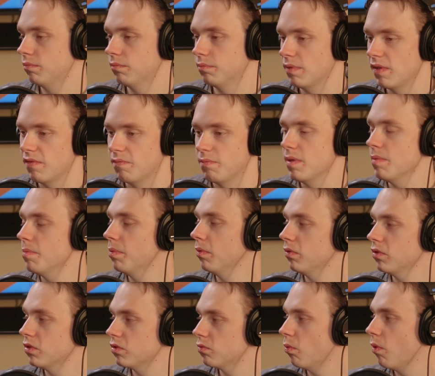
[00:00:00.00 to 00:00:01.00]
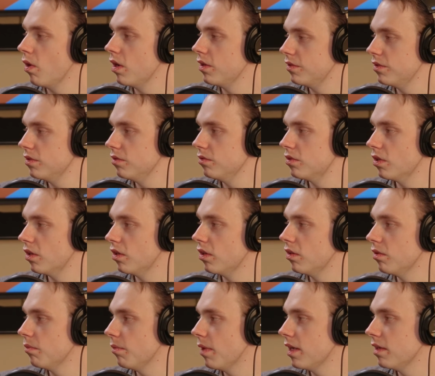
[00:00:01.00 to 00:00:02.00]
if people just want to
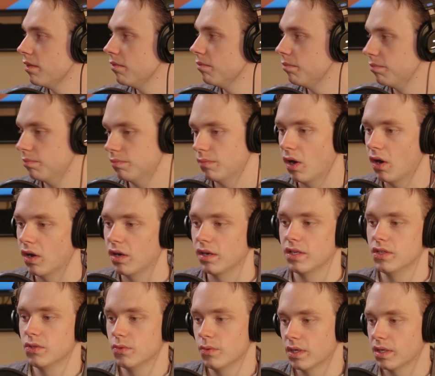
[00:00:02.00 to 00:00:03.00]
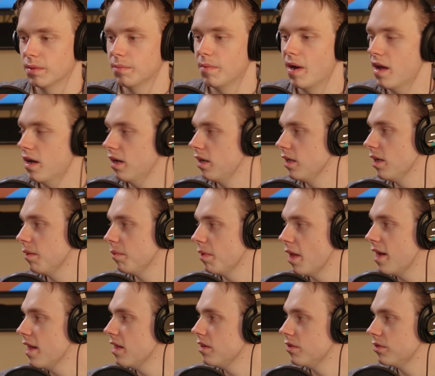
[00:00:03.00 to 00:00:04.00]
turn my art into a commodity, I'm
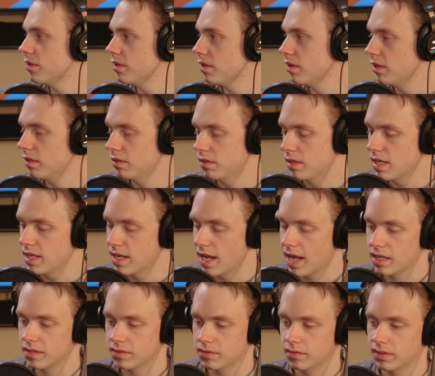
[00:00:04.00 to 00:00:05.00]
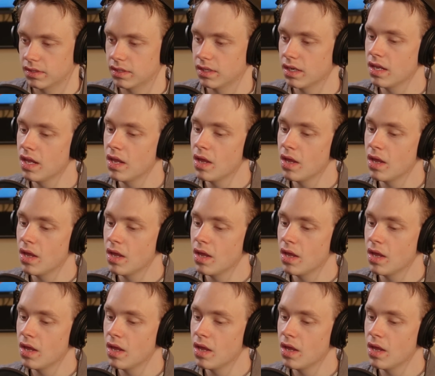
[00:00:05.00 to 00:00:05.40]
not interested, and he canceled it.